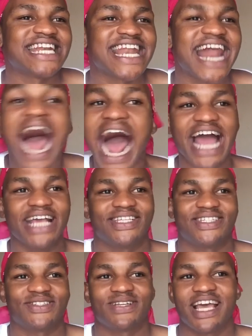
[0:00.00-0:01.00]

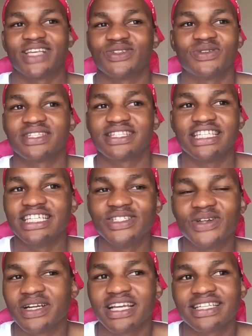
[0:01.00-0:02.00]
nice as you see
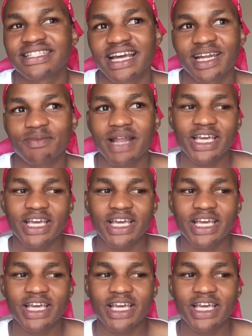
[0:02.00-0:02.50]
it on Instagram.